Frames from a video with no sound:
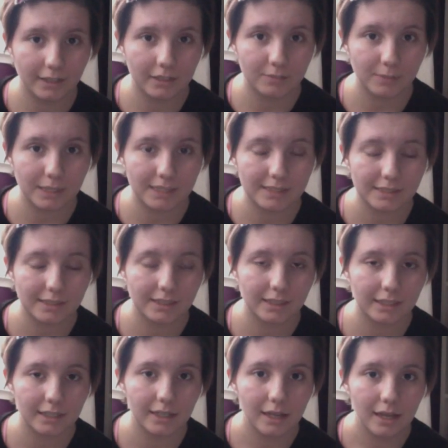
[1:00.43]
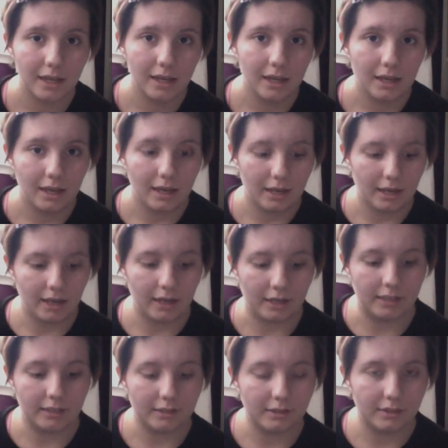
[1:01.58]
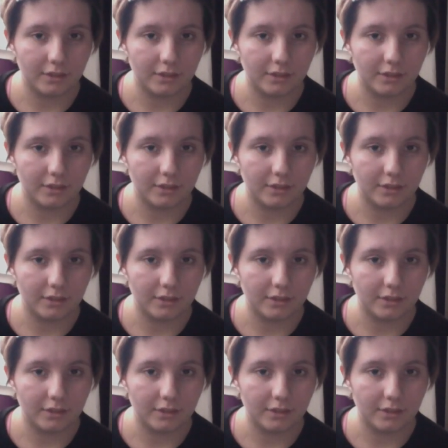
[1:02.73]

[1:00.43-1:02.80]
is basically a